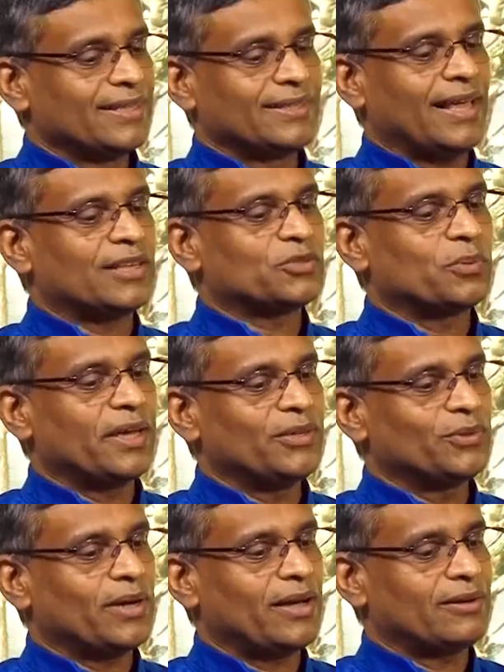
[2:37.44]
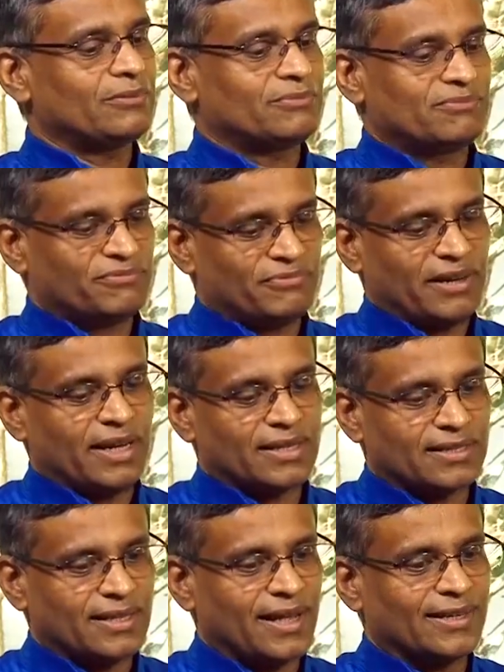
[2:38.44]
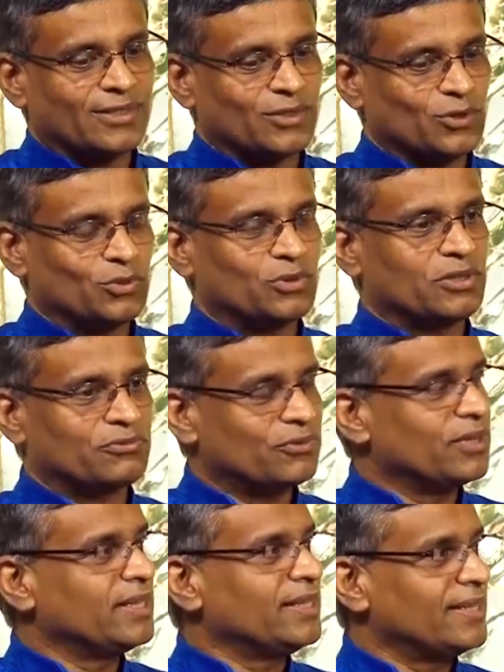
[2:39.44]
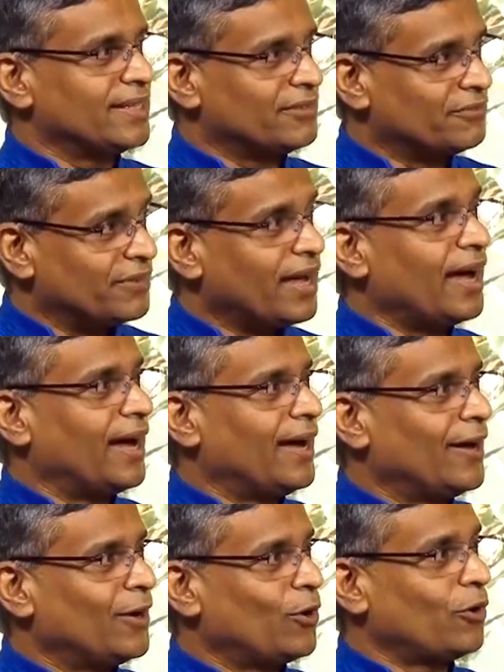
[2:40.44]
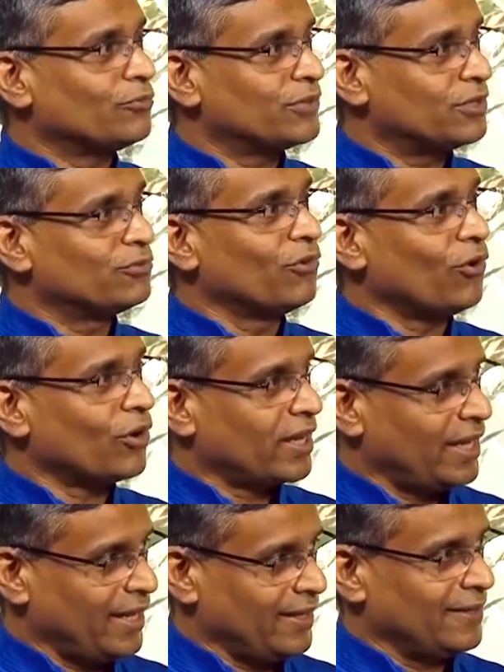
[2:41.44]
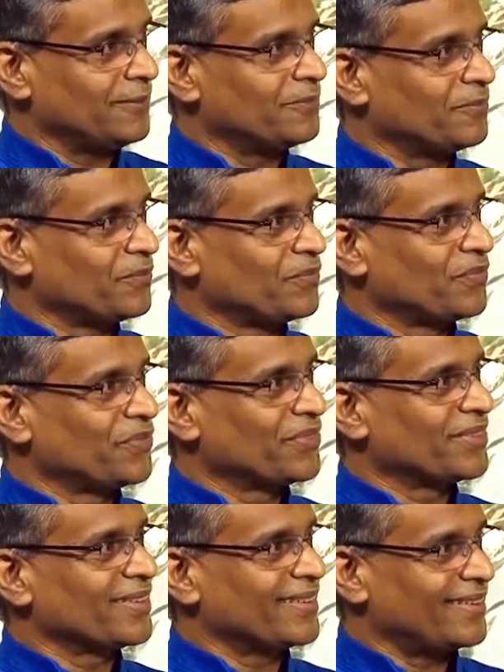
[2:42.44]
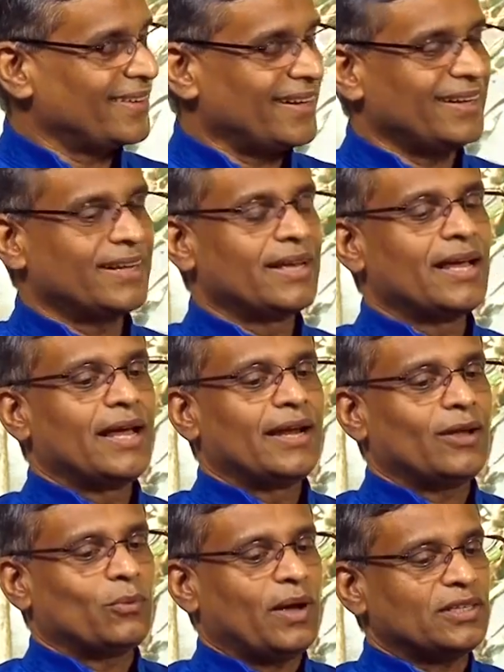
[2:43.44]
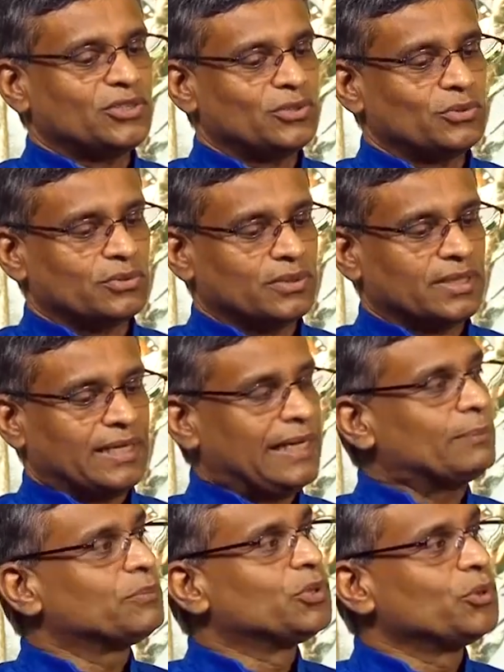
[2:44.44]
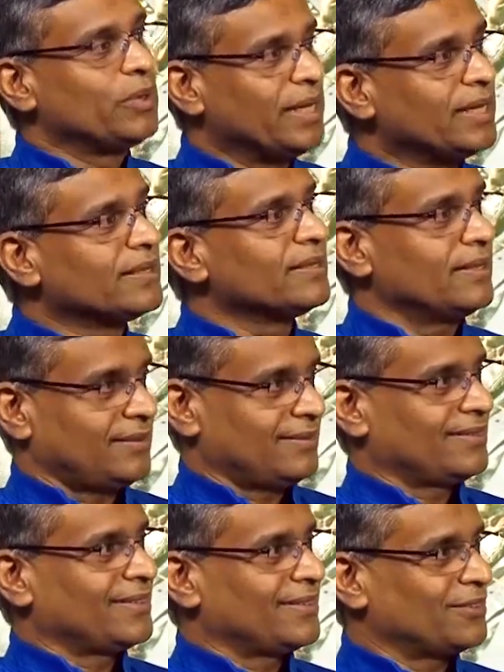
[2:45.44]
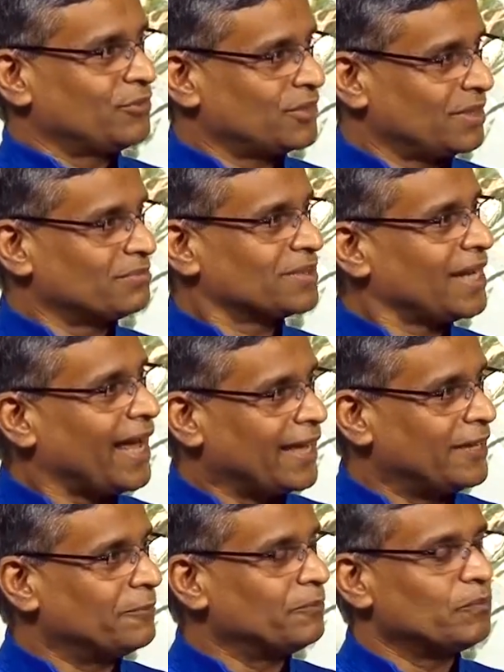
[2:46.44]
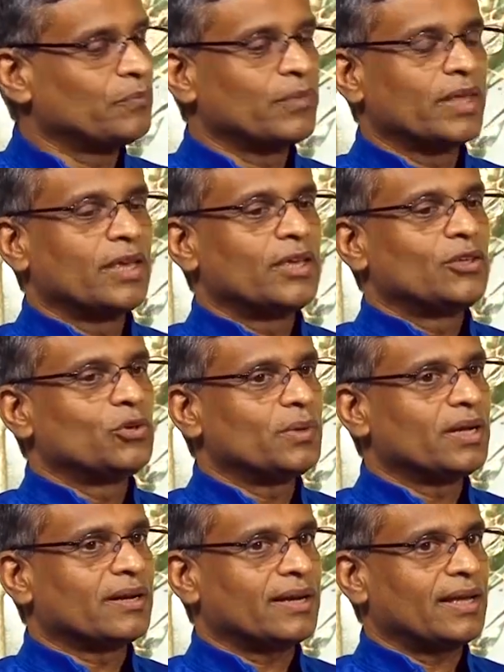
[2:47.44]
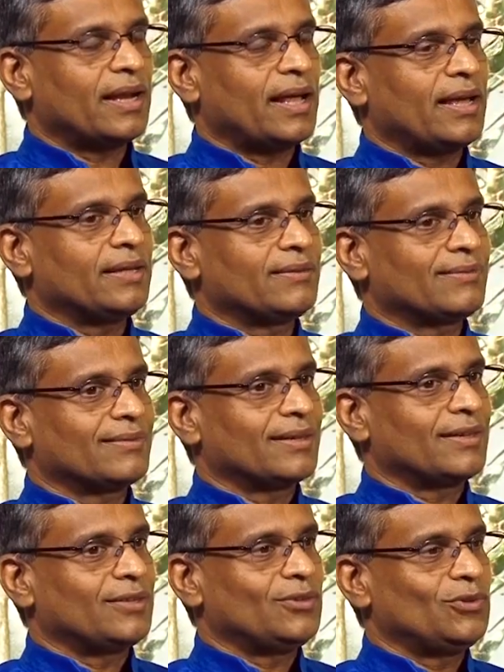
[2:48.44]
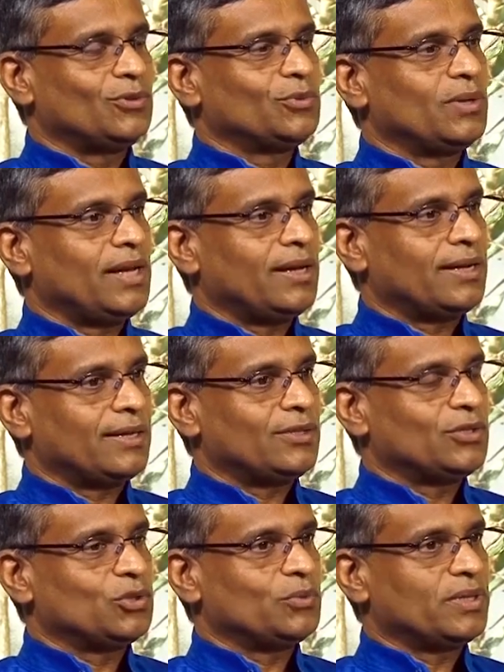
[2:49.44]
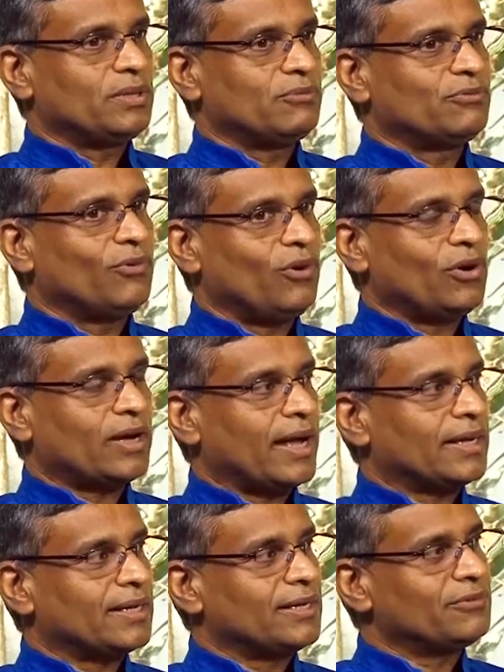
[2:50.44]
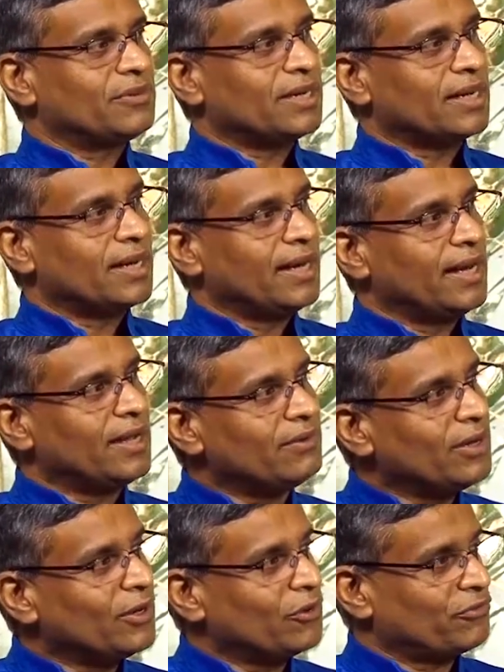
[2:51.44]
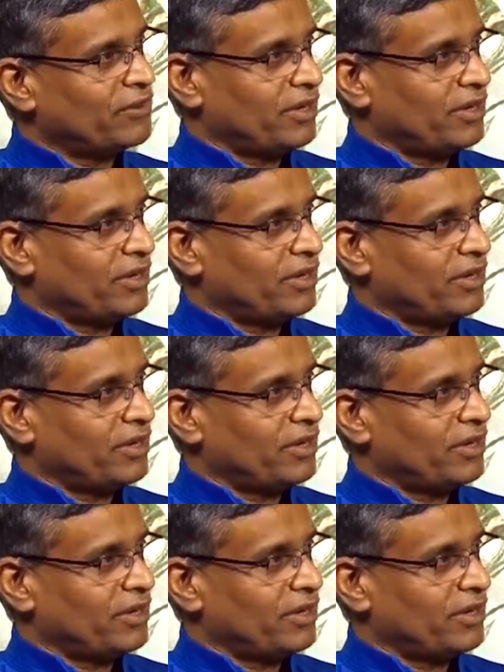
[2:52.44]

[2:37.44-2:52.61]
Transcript: That's why you have felt that you were fully aware of the walking, right? Now, once you keep doing this for some time, you will realize you will walk at a different level of